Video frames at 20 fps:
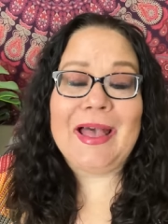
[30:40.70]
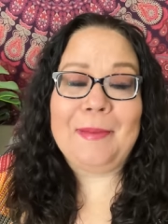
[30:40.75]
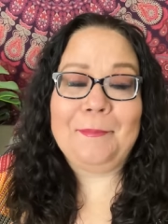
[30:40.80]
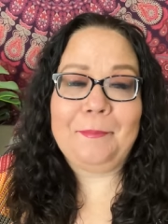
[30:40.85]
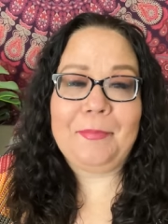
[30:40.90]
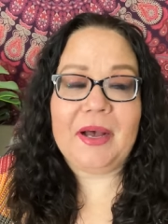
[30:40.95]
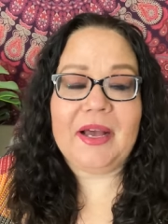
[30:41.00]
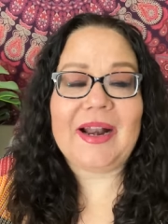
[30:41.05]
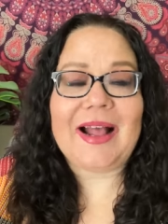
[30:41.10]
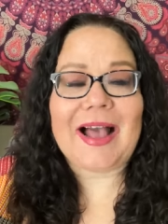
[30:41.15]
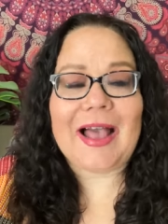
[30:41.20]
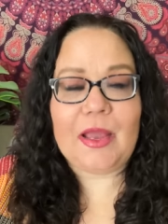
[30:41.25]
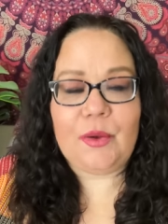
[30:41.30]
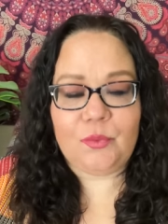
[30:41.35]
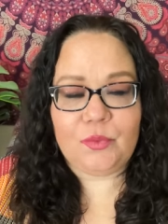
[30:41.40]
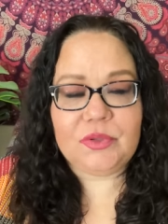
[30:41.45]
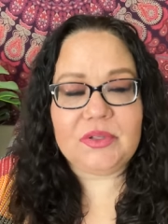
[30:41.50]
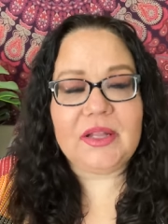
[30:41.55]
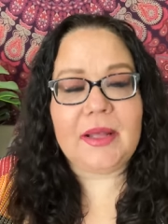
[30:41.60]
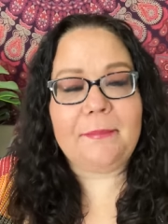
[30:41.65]
but I
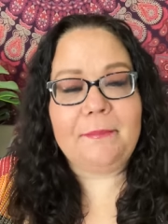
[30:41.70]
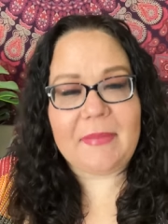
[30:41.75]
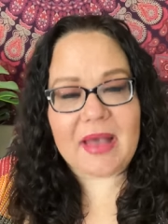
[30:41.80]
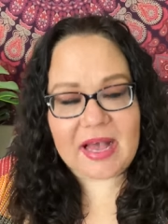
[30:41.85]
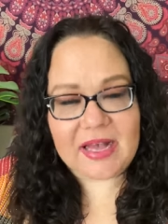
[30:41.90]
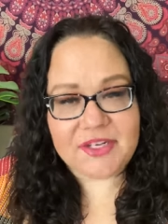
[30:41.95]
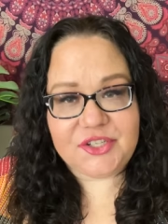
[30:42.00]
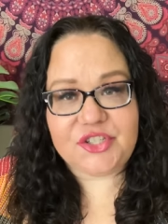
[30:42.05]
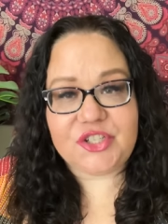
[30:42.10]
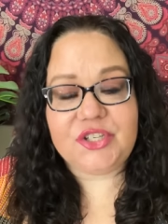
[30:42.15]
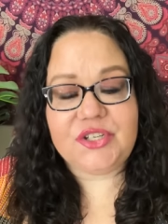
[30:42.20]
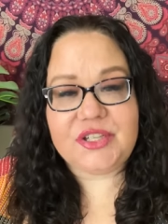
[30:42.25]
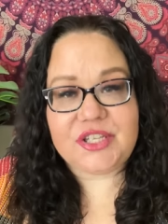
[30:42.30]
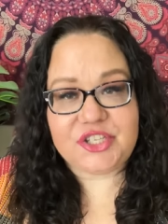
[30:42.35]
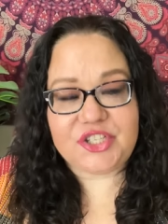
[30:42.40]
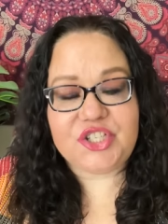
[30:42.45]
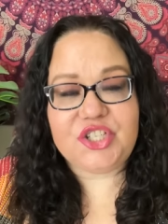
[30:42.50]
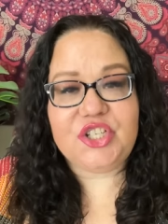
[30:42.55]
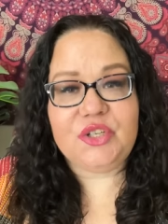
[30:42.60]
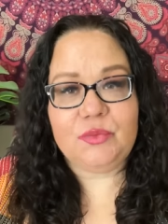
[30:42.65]
will imagine
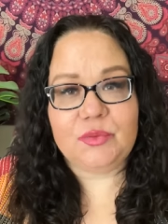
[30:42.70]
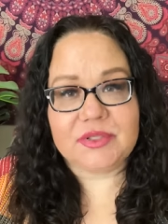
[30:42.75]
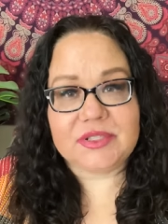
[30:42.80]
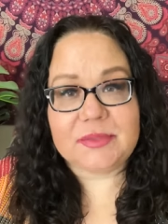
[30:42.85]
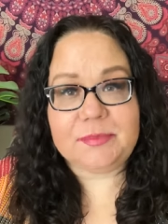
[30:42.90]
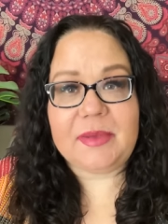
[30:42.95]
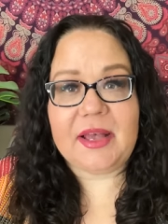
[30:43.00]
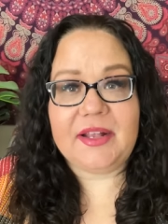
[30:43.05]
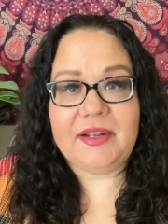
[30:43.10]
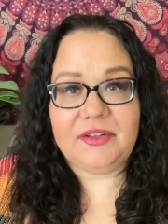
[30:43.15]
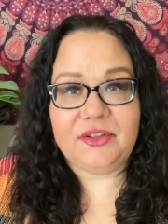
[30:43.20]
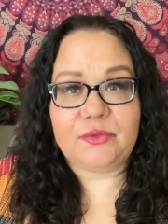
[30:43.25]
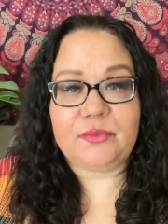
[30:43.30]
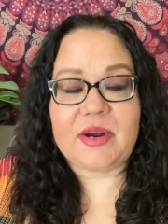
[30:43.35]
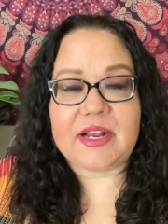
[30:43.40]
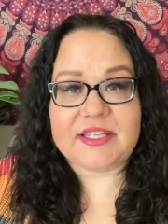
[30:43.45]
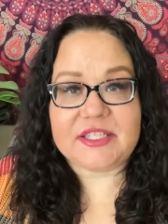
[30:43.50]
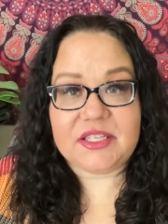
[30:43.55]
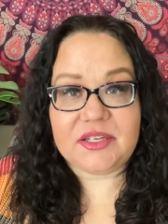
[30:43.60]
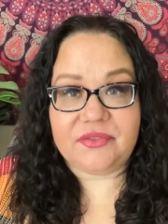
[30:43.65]
that she will spend the
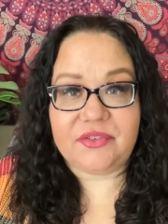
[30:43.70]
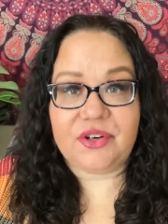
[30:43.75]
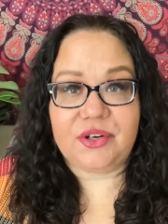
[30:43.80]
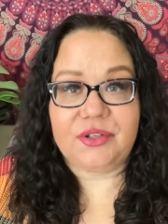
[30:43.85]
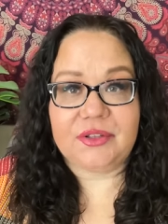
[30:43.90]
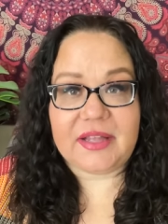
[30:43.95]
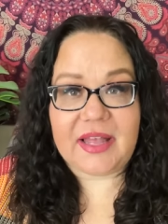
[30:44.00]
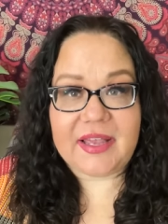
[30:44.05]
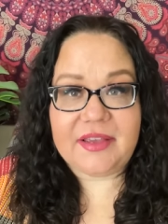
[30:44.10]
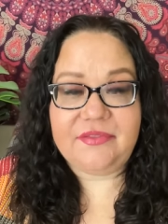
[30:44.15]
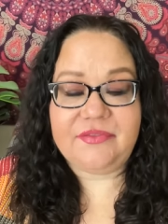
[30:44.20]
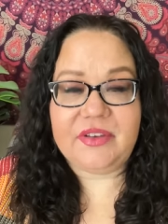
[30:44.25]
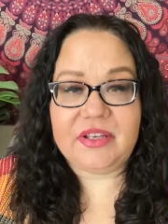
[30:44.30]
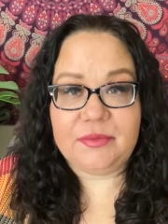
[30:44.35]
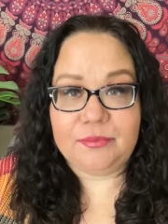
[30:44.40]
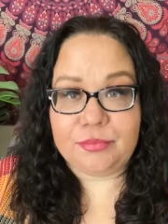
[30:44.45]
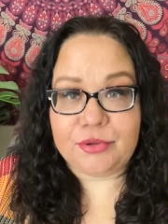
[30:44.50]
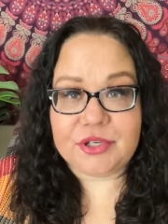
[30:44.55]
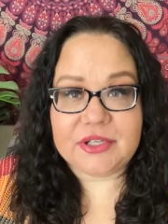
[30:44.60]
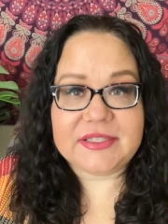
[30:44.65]
rest of her life
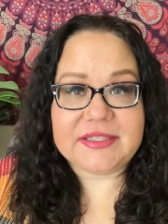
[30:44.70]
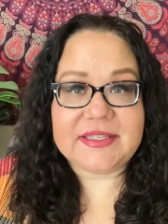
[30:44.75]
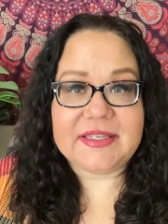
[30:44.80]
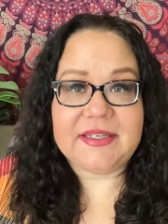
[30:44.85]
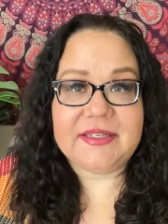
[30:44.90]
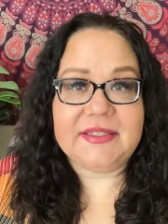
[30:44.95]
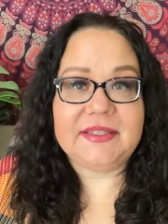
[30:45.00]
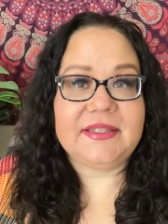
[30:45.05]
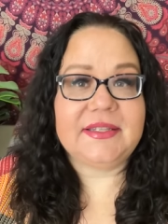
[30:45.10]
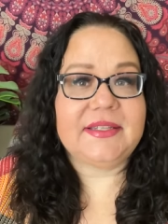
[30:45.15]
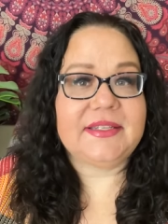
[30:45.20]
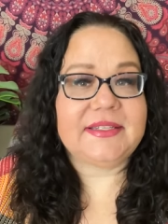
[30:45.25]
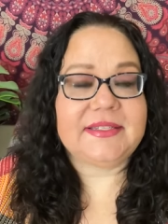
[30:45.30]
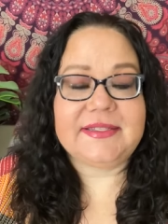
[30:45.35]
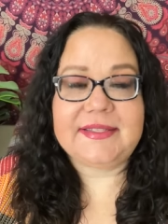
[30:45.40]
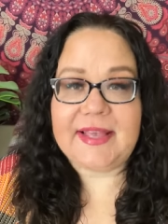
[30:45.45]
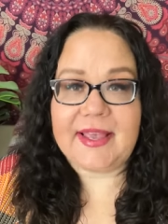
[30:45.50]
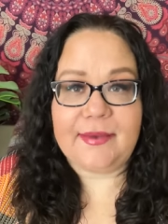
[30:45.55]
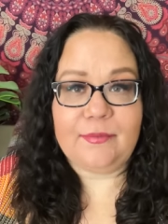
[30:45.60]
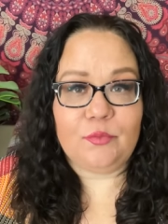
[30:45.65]
in prison the
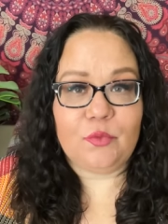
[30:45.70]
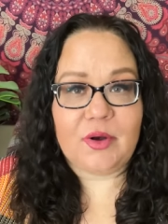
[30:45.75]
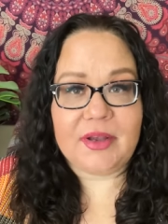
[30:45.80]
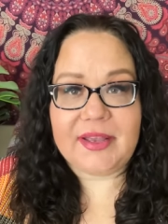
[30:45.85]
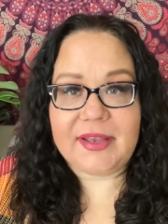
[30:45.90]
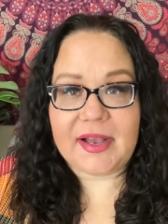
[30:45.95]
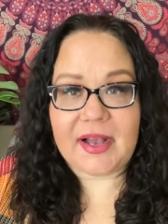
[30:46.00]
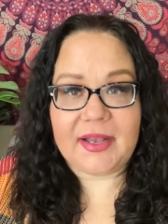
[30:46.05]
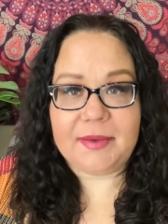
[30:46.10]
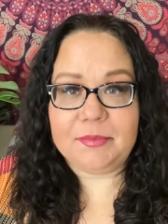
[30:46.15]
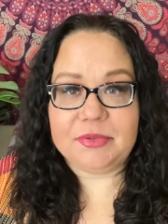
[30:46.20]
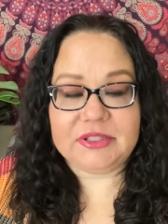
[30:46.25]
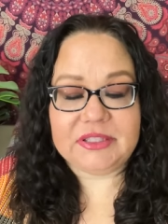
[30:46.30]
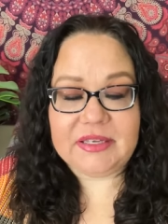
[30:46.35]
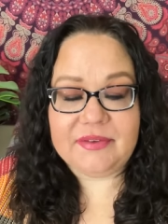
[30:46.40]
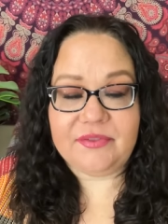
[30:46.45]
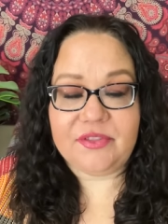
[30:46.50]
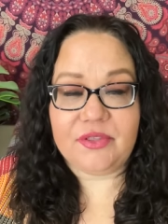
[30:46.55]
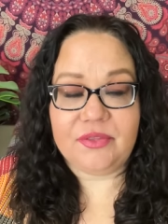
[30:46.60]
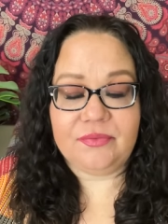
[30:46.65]
same way I
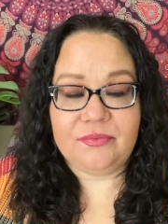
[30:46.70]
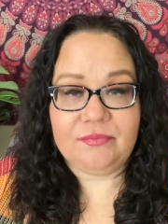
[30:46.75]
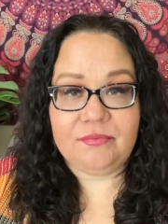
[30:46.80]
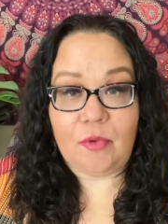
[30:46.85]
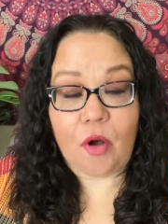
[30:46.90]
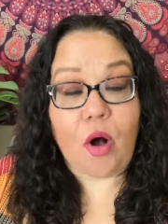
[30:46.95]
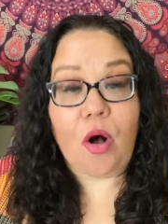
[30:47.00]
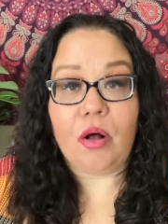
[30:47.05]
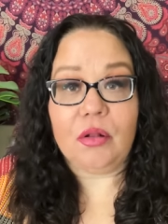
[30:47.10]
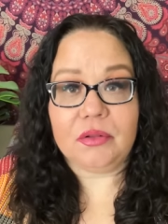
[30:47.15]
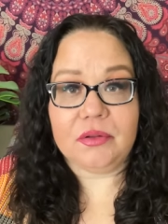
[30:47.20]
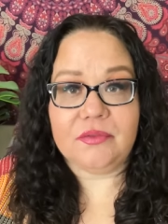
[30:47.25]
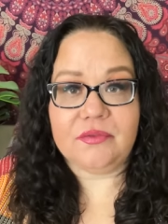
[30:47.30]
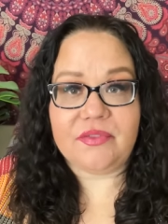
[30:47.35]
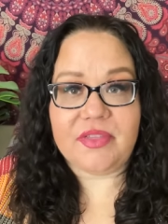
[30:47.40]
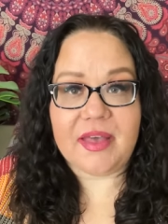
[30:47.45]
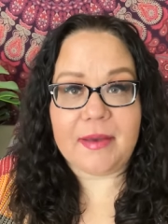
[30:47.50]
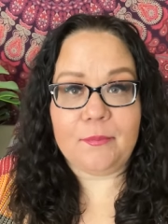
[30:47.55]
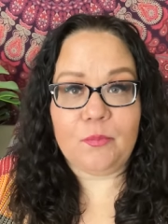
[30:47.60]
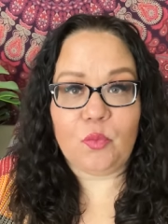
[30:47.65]
believe all of
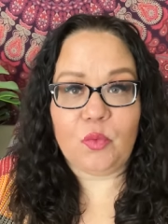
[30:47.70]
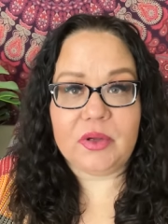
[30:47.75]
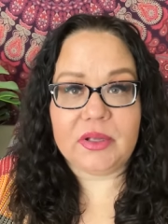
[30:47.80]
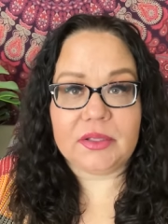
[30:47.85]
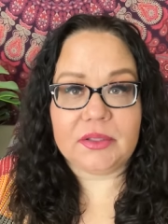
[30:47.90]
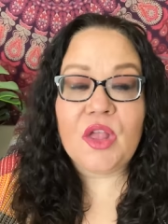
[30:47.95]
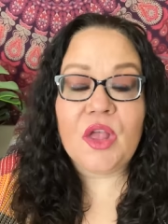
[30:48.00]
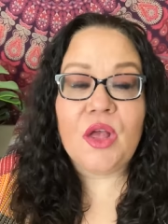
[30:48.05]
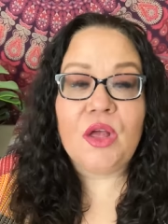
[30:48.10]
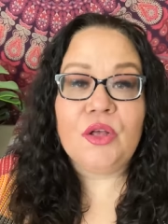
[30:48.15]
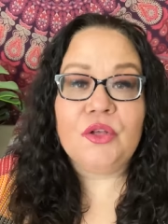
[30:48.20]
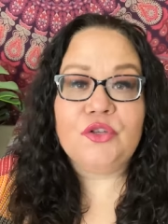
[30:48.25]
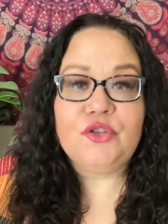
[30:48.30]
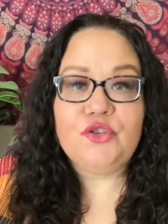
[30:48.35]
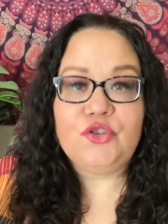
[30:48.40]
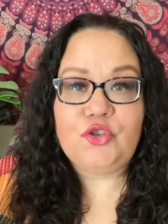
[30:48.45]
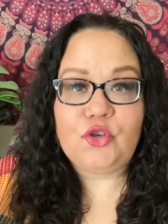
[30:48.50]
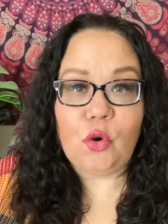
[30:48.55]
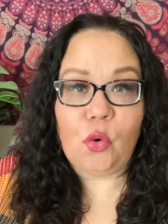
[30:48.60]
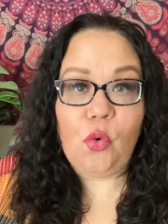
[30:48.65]
them will.
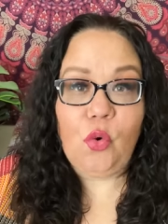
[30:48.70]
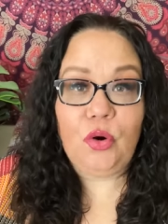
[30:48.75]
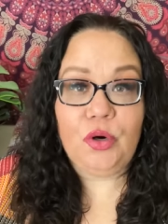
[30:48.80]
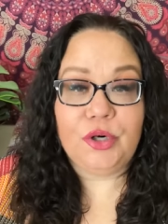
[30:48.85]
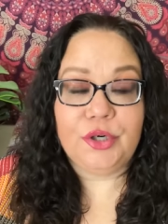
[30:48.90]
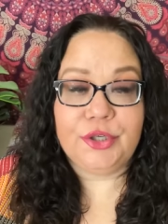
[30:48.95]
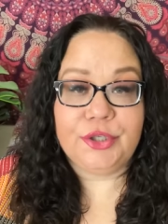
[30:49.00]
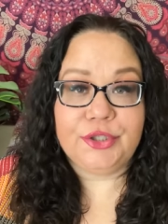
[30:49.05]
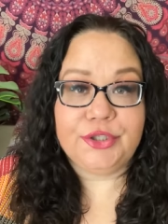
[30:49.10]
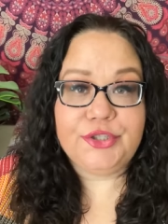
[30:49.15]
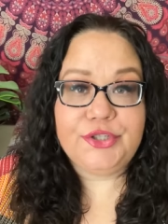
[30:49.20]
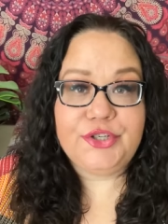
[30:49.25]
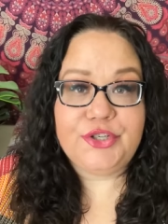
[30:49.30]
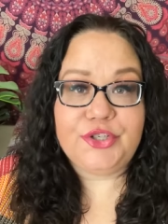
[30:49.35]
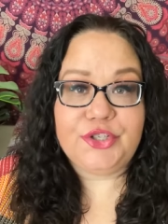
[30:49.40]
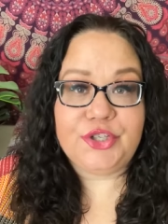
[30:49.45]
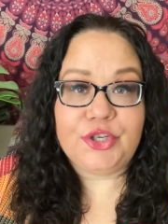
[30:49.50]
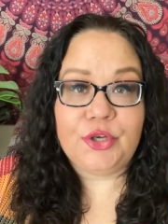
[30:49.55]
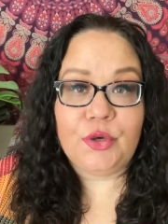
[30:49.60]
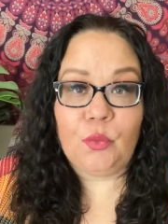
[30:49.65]

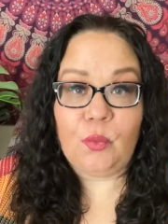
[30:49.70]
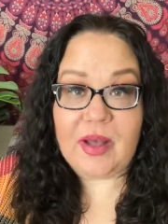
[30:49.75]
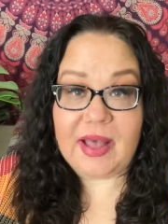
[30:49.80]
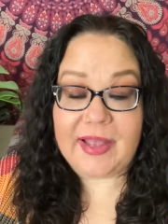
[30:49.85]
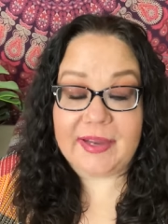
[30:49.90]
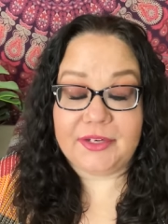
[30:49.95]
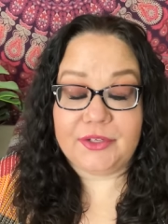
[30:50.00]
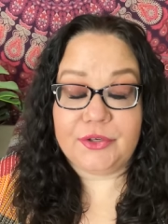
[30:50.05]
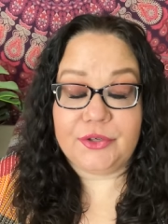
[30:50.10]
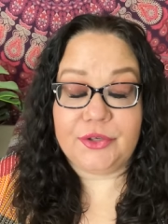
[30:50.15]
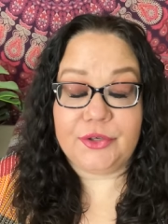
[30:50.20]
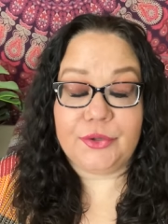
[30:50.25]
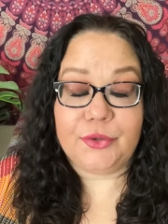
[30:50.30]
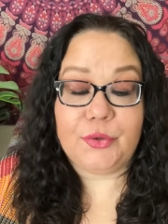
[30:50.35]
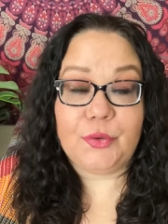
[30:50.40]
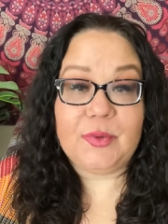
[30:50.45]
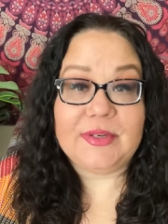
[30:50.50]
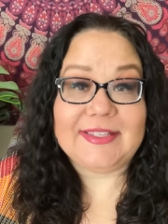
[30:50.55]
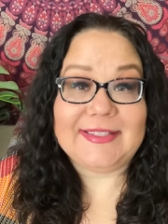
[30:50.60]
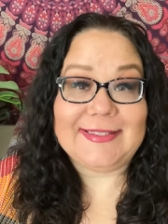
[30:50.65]
George Wagner,
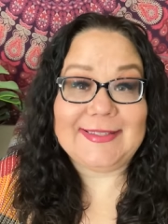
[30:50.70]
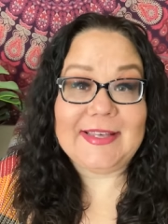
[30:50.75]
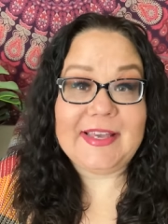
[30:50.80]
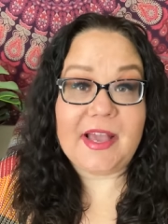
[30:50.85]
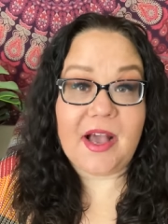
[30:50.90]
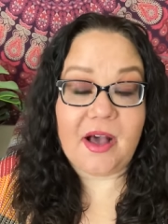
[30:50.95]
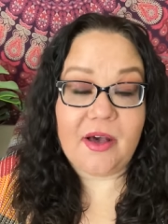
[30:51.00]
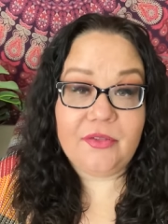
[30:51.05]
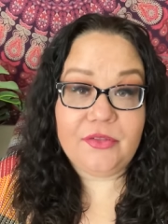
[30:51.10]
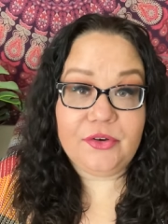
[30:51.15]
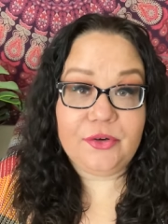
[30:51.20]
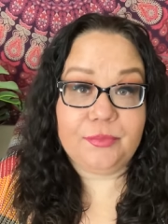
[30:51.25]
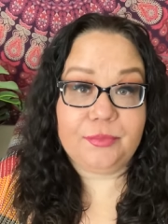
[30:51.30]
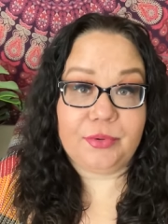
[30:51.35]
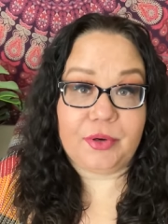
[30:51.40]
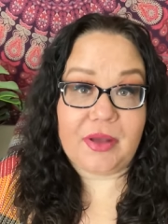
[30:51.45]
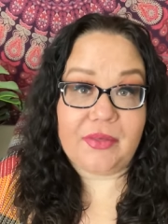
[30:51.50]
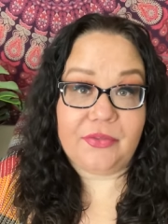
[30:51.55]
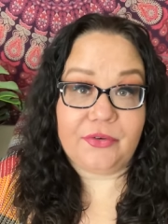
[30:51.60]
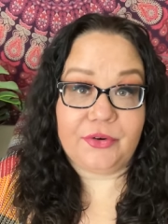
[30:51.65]
who is the other
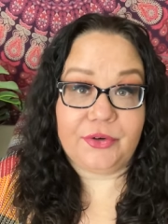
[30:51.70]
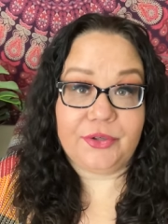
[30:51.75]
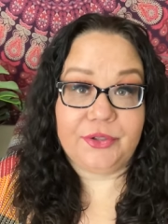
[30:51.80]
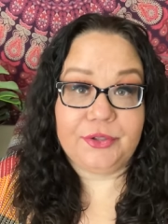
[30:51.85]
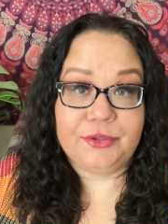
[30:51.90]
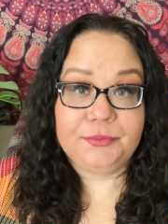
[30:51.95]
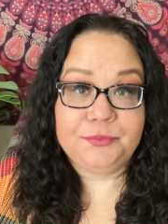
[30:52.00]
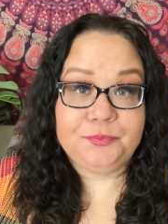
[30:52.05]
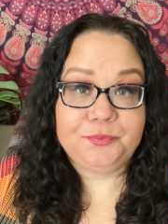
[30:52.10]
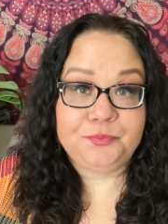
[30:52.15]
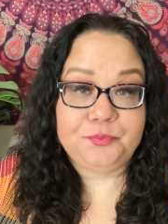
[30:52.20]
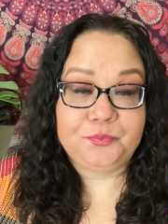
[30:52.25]
brother,